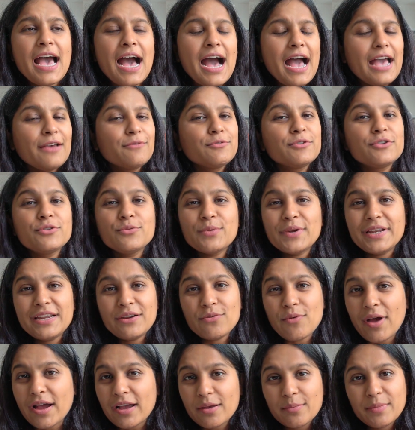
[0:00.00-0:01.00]
I wouldn't really
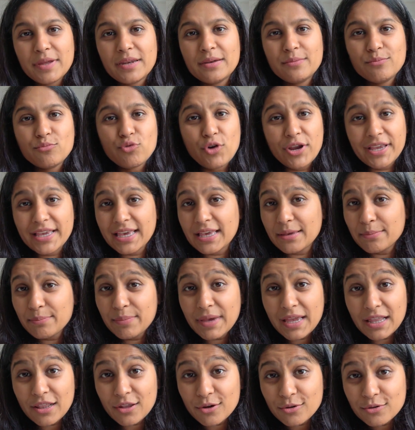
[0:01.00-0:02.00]
recommend bringing
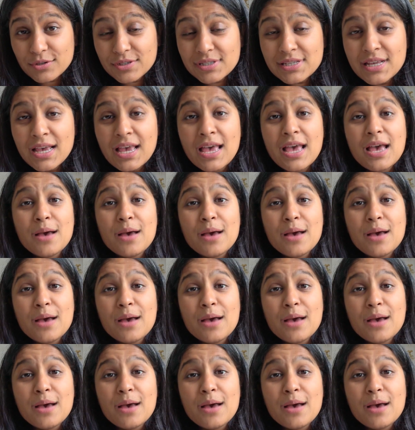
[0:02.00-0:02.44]
pillows,